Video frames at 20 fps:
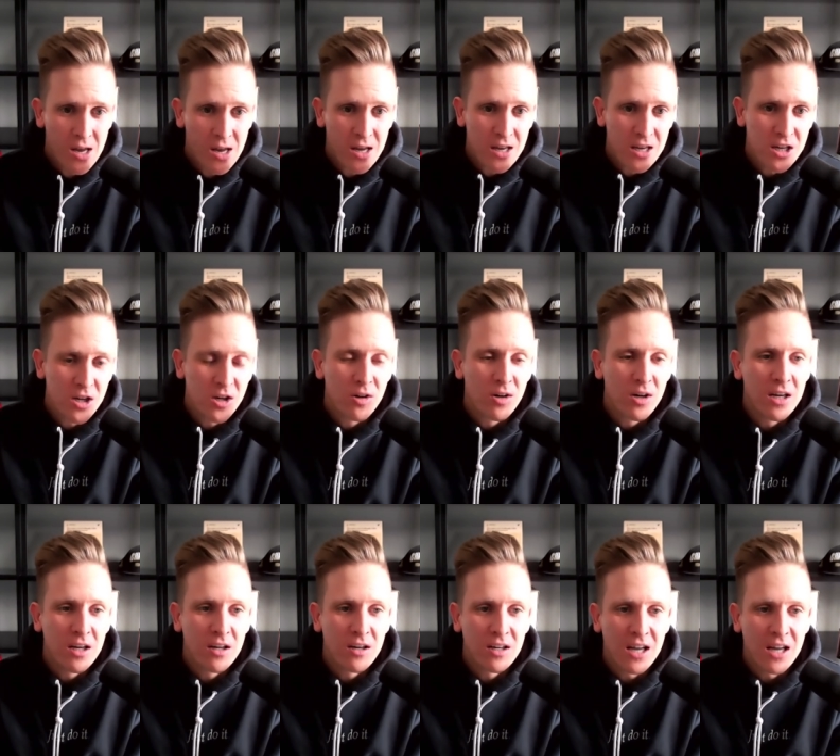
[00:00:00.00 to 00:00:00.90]
here
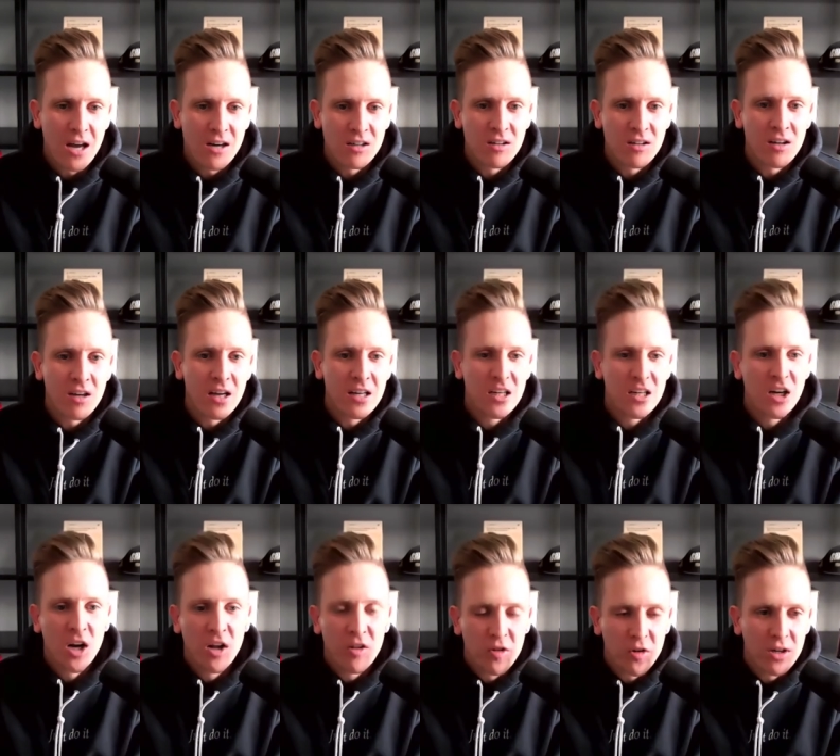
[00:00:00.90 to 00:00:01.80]
in canada and
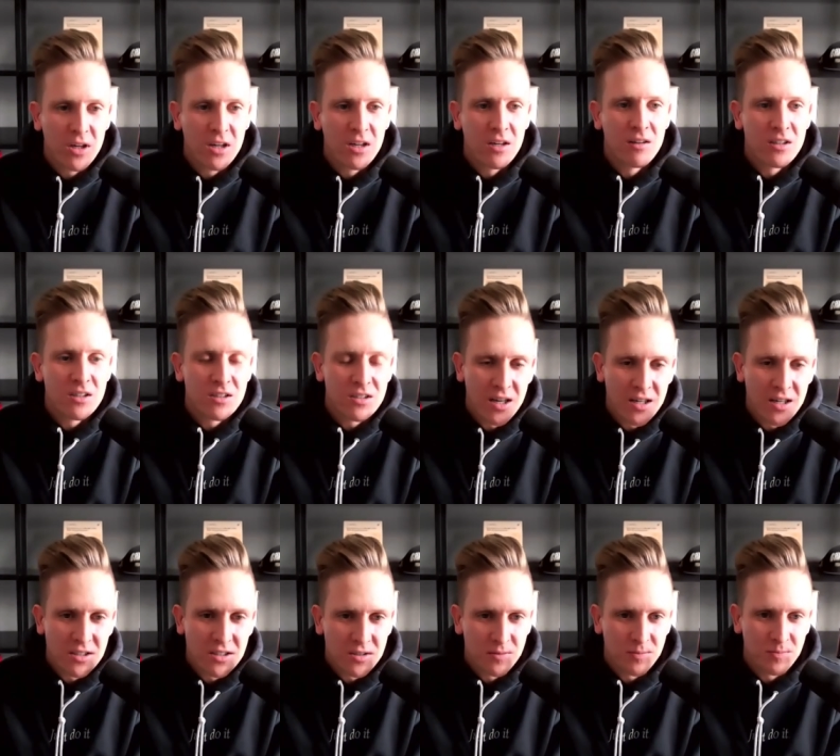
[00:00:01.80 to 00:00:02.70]
another in the
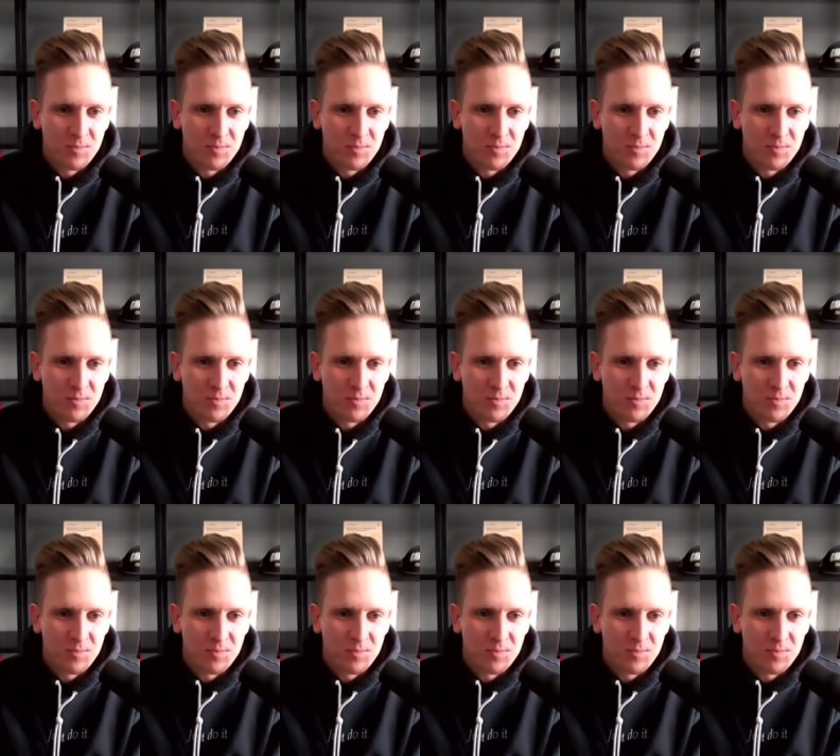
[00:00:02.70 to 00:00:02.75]
states